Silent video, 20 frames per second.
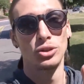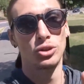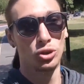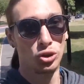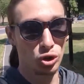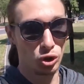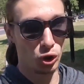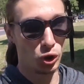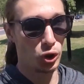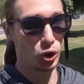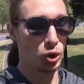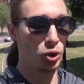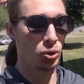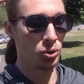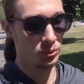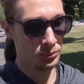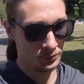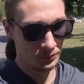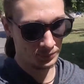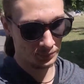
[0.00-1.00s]
2,
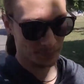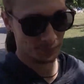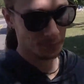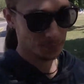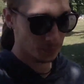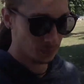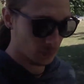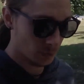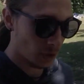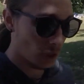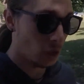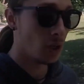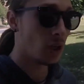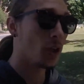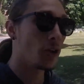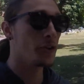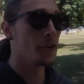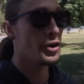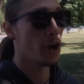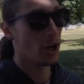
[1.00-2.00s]

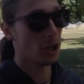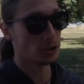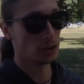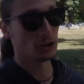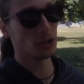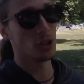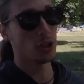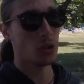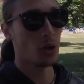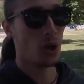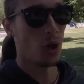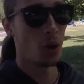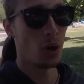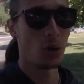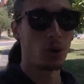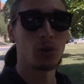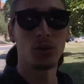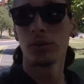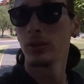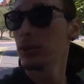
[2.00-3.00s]
not so cold,